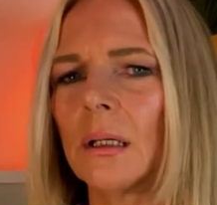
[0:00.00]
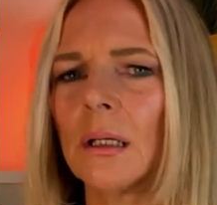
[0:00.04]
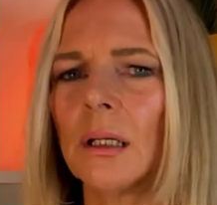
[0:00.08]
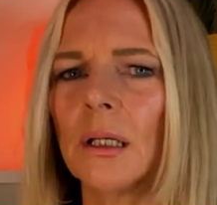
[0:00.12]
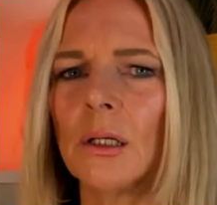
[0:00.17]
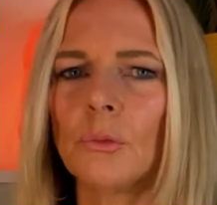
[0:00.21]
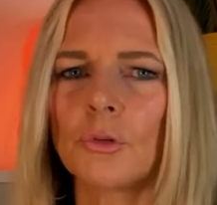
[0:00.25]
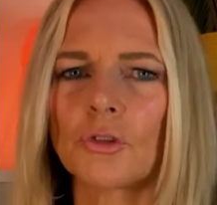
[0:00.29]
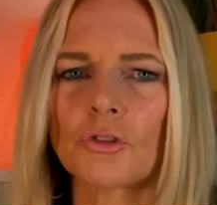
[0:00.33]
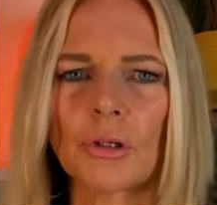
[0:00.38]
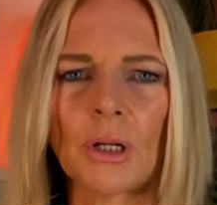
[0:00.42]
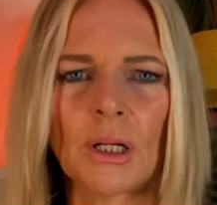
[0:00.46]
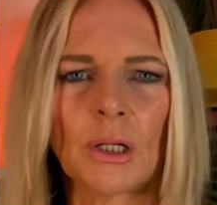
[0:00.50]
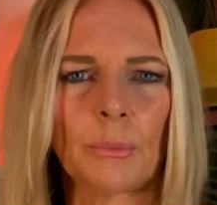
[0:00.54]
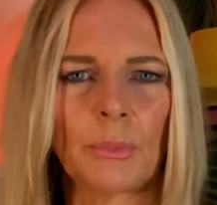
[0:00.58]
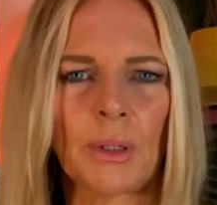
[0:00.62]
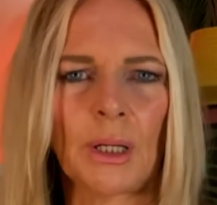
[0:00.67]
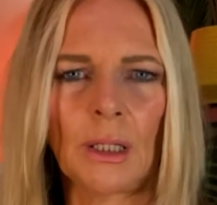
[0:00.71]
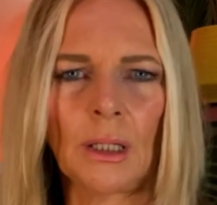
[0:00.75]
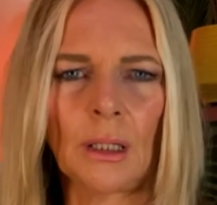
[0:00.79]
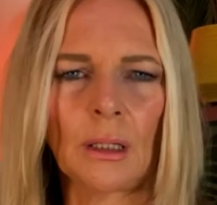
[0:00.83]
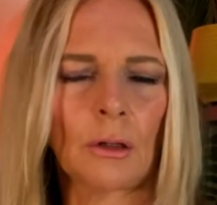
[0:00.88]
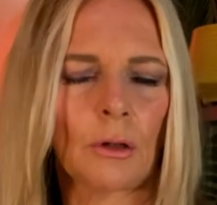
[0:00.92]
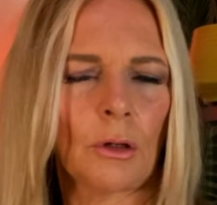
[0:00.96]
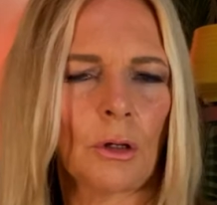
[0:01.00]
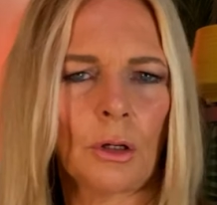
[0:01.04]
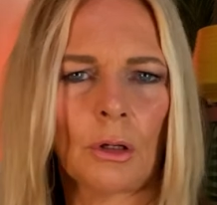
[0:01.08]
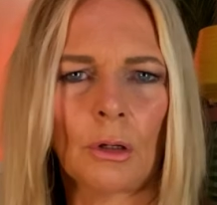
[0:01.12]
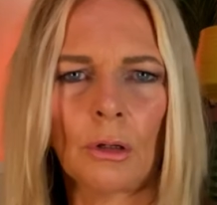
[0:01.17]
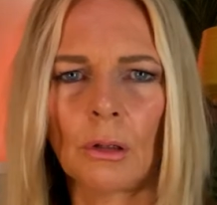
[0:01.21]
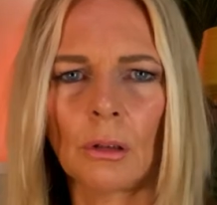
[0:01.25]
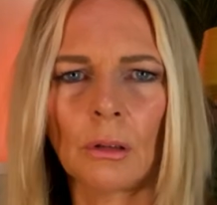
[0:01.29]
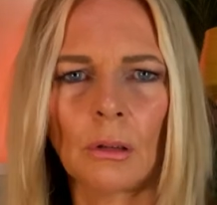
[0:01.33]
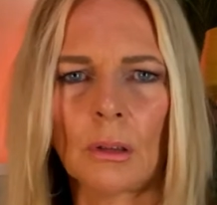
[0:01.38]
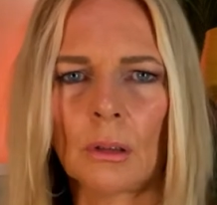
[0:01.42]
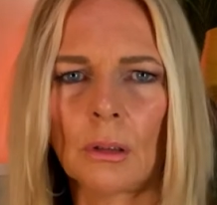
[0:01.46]
he was trying to make
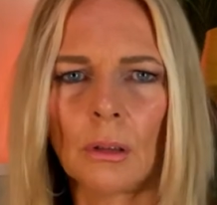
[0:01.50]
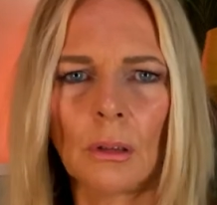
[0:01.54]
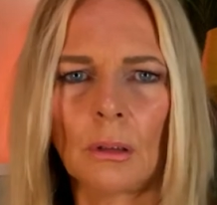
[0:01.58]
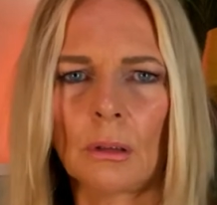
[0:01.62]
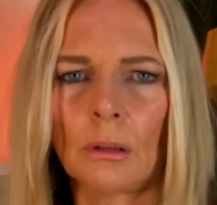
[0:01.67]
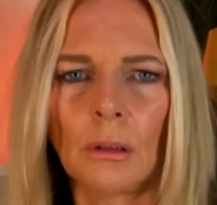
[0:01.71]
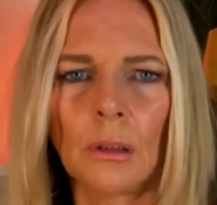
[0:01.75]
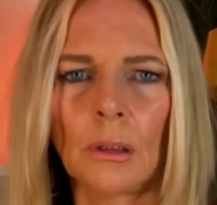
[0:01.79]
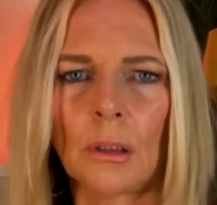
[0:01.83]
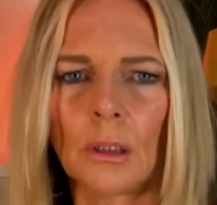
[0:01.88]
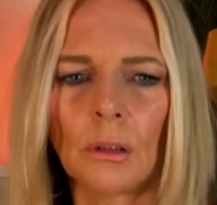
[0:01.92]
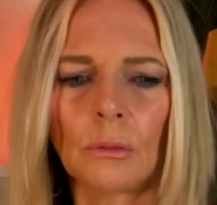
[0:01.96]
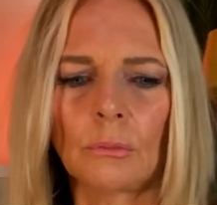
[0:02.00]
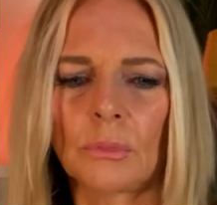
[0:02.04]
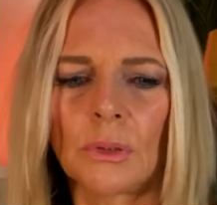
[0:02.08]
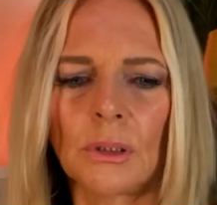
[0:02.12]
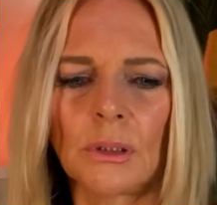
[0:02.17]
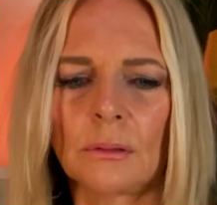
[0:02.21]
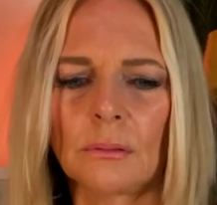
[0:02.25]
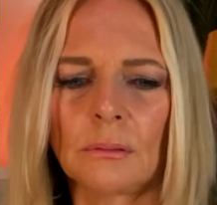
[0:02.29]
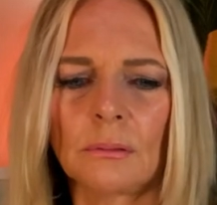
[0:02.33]
her, you know,